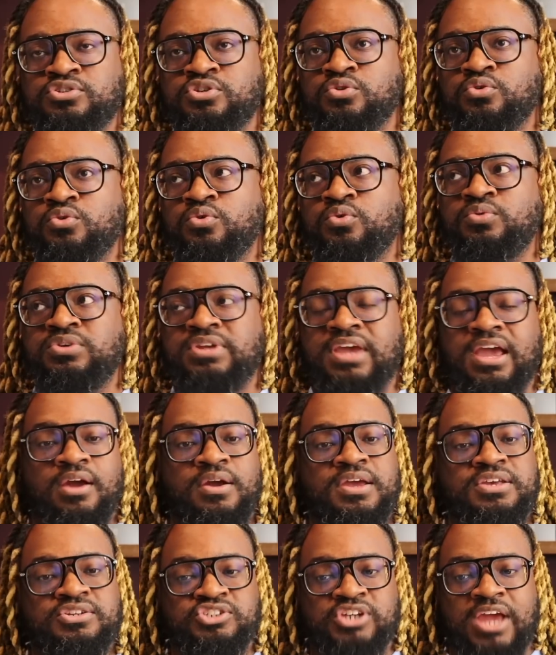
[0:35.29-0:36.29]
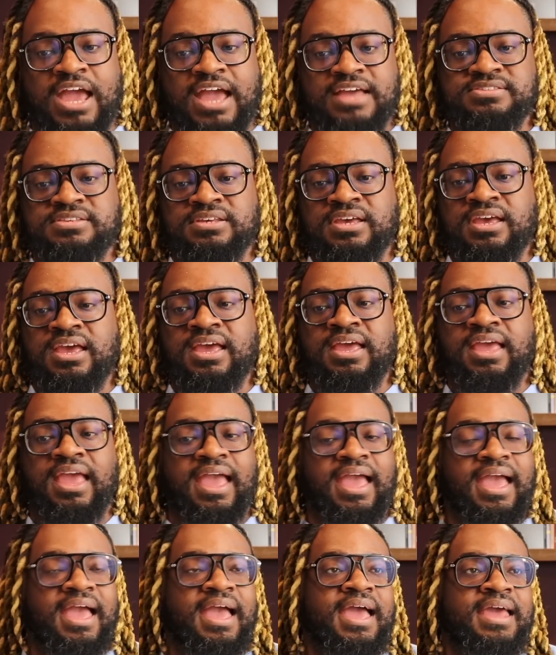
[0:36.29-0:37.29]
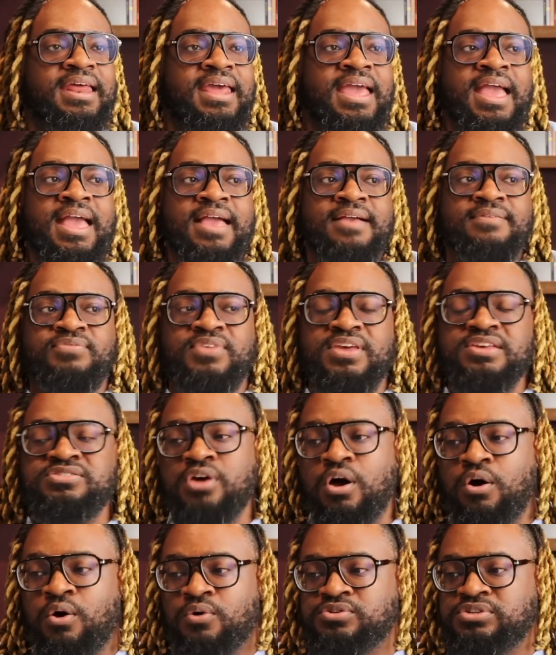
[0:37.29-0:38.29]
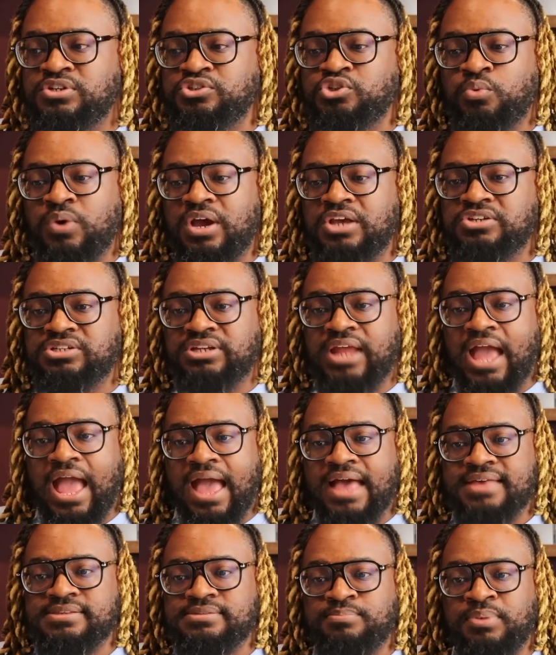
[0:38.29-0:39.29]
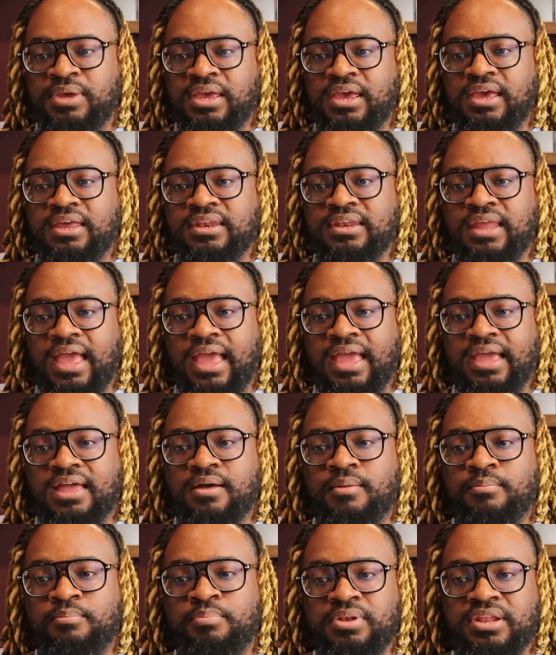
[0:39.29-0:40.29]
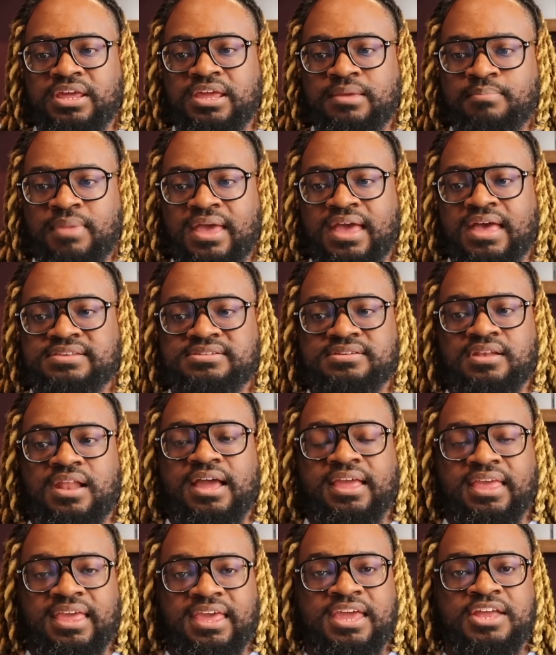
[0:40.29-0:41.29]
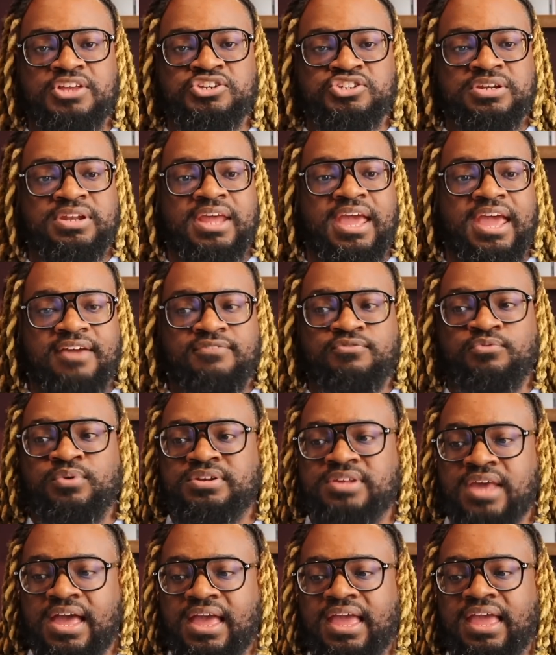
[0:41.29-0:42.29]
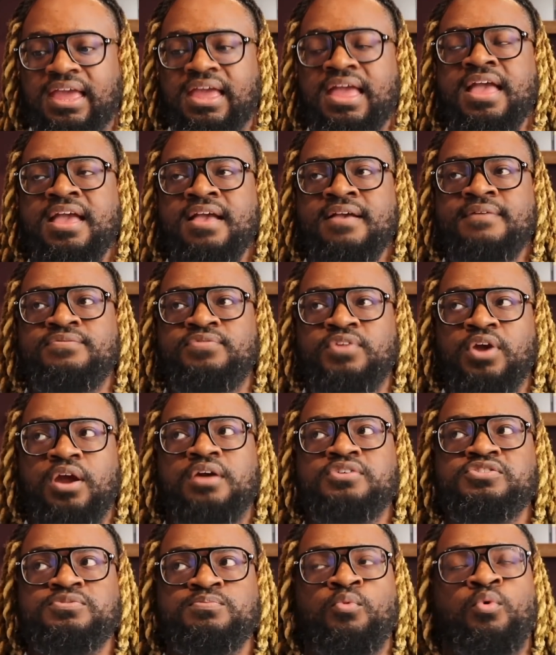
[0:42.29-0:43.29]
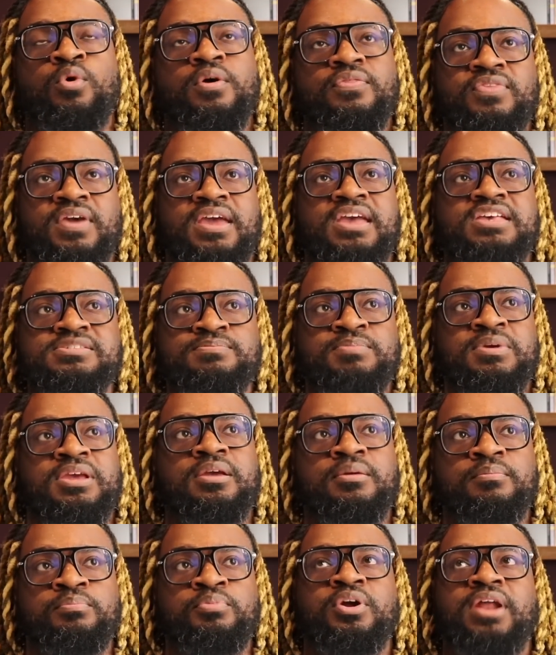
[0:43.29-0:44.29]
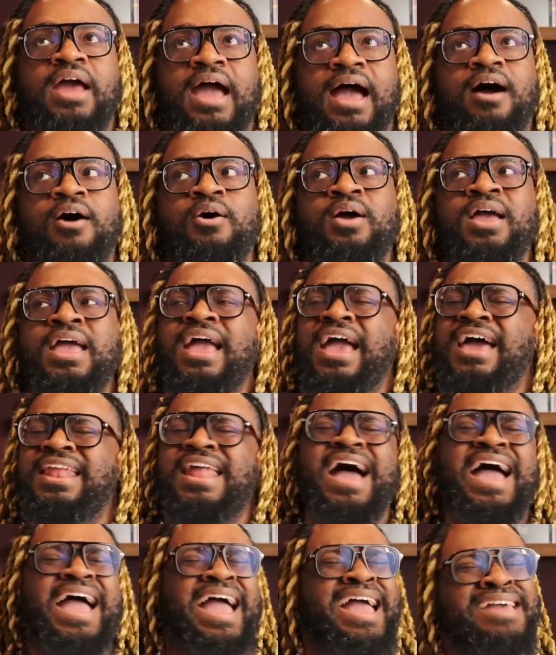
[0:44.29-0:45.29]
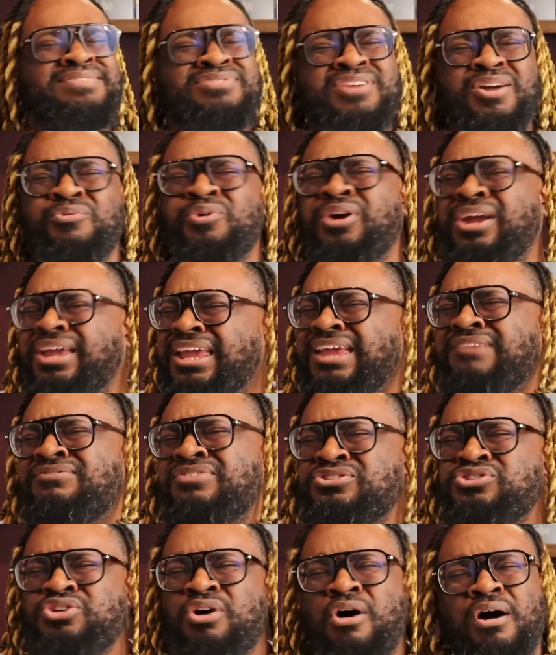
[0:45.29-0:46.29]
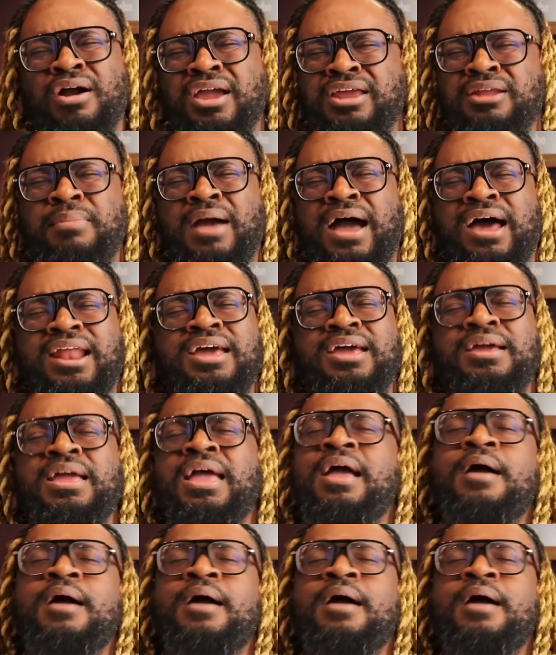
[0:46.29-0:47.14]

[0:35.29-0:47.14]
to Darius Jackson, and this whole situation has been a complete mess. Like, each and every day there's more things being put out, and I hate that we're even talking about it,